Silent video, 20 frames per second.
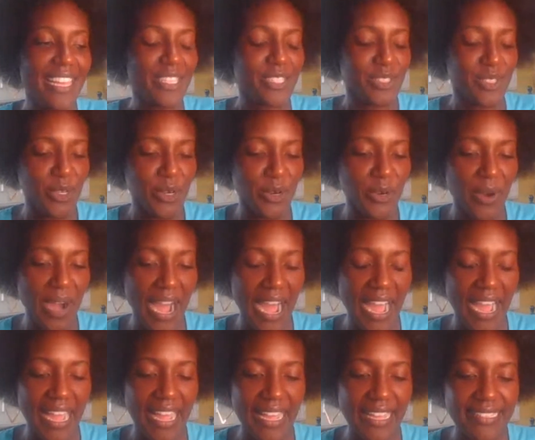So
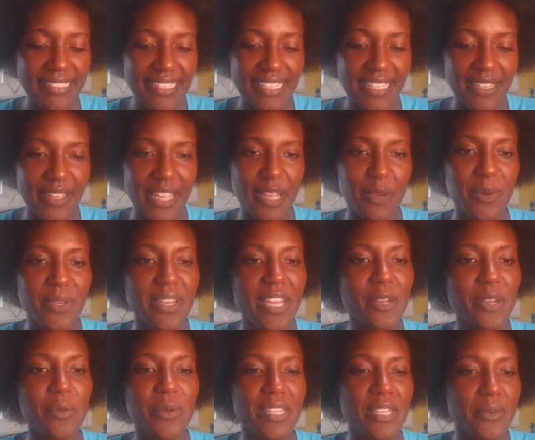I said, okay, what do
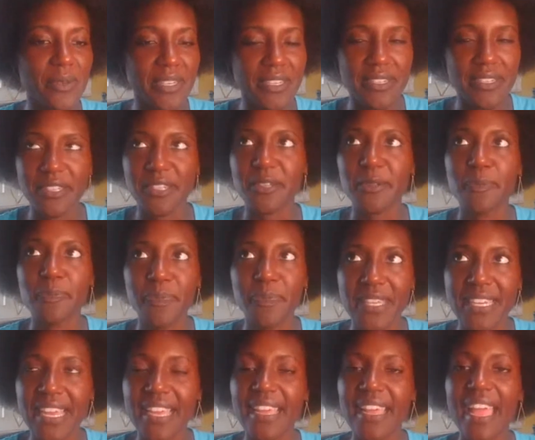I really want to do?
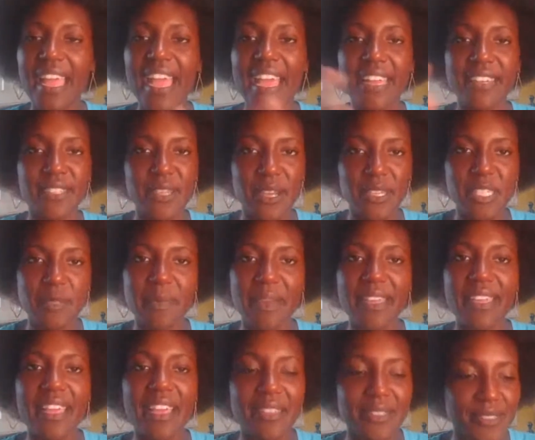And I had talked to my
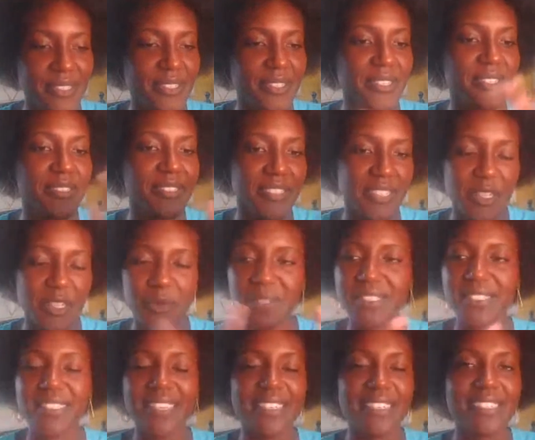counselors and
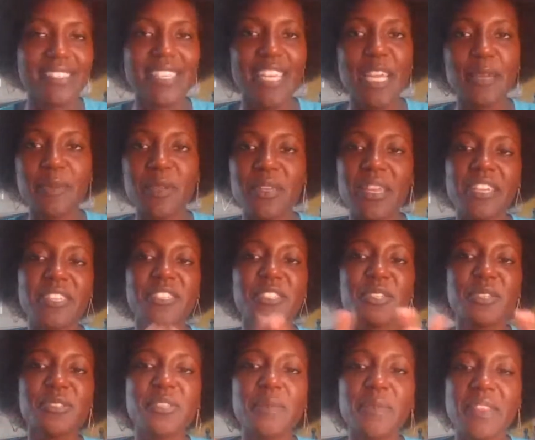what's the next step? They're like,
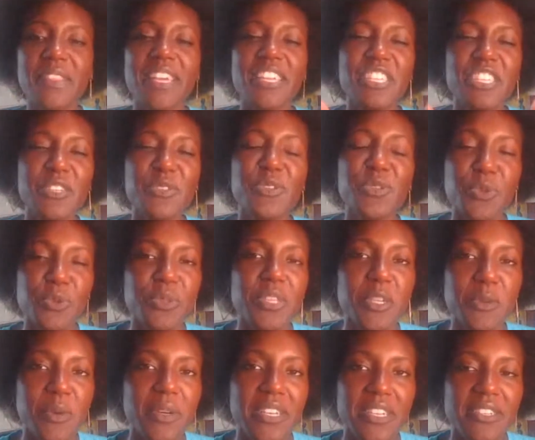do something that you
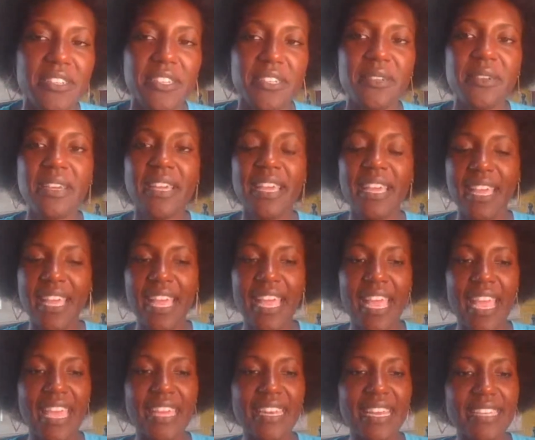truly want to do.
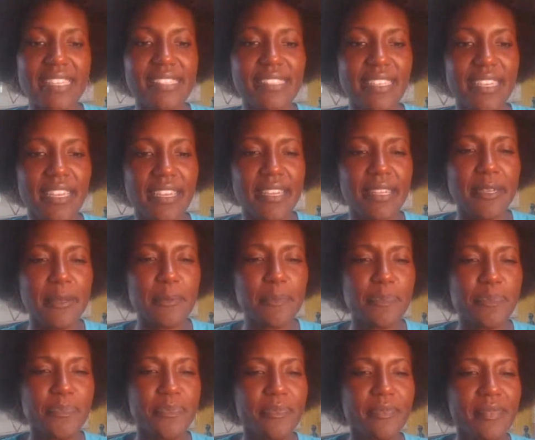And I said,
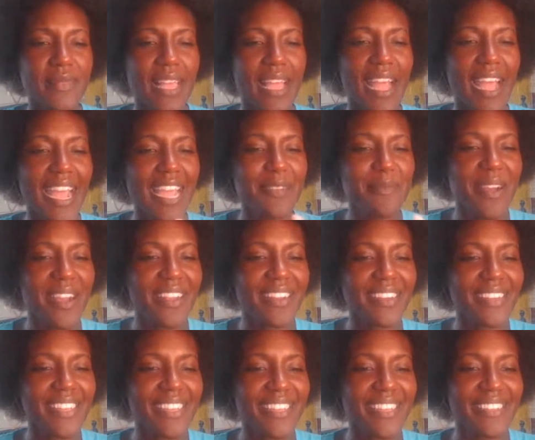hi,
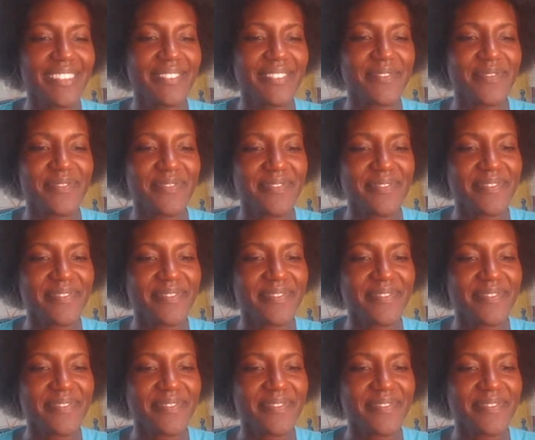Marty.